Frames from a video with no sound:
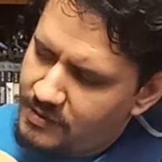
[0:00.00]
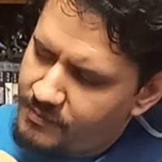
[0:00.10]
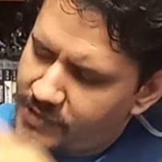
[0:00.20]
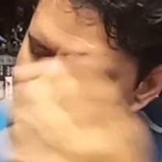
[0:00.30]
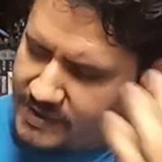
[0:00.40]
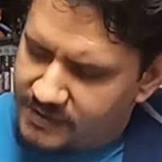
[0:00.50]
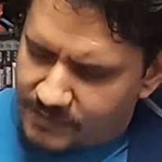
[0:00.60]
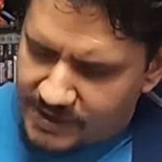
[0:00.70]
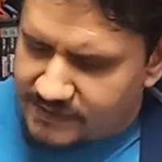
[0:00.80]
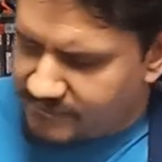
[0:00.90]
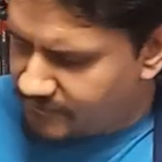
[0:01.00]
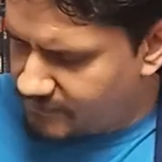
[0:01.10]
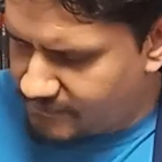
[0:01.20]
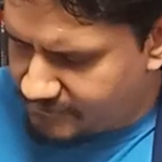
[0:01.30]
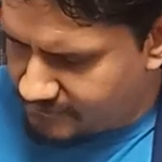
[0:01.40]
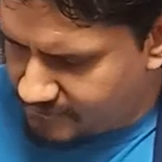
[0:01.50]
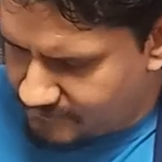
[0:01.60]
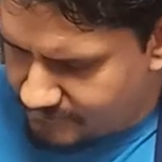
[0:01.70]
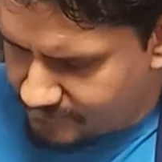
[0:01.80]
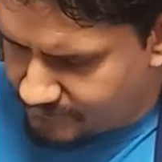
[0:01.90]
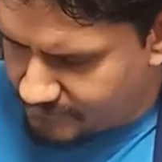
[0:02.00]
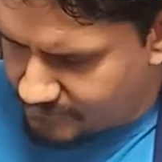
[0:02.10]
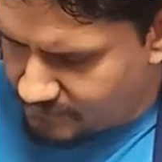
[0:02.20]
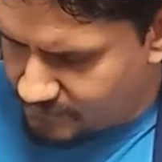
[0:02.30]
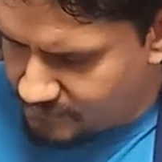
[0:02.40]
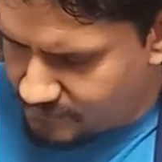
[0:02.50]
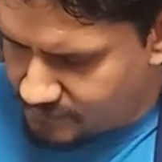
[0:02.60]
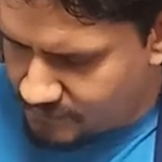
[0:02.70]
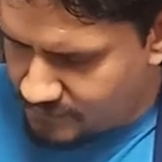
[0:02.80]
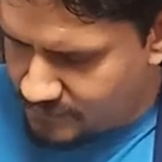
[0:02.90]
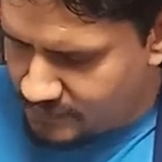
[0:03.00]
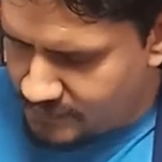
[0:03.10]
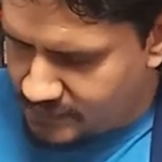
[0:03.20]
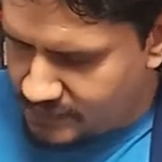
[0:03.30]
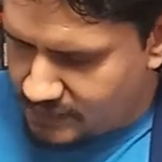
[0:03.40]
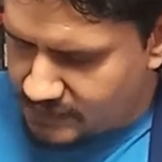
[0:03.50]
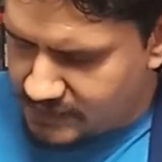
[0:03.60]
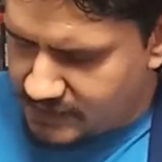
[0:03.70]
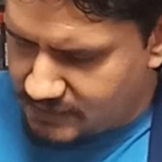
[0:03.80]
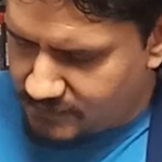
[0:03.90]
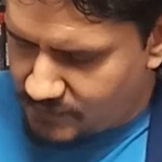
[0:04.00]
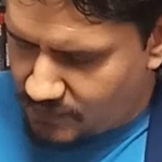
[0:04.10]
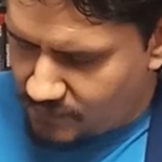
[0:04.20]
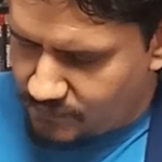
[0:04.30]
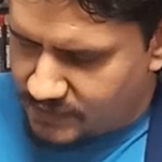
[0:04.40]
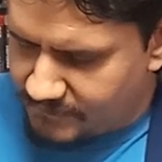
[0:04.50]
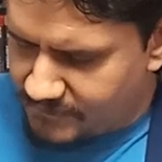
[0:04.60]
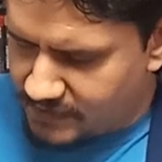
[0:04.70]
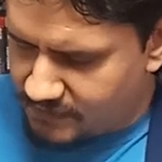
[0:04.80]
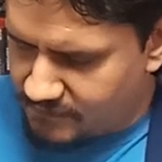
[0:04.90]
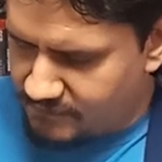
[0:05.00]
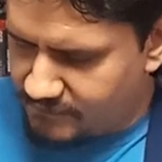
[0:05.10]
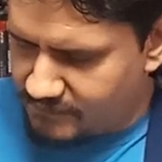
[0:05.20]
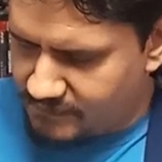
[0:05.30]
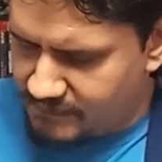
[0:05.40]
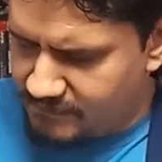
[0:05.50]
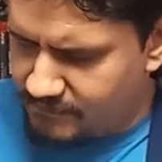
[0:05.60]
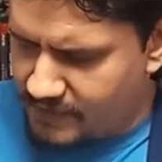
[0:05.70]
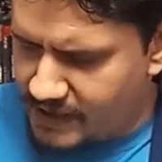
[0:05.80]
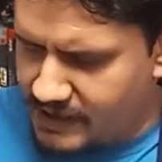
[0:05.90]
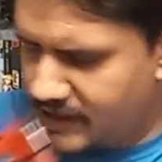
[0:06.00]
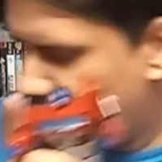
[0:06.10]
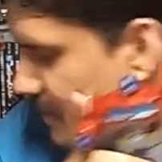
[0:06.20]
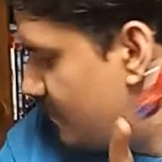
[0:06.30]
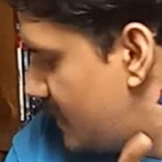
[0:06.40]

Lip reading: But to make this list for Kingdom only figures is why he didn't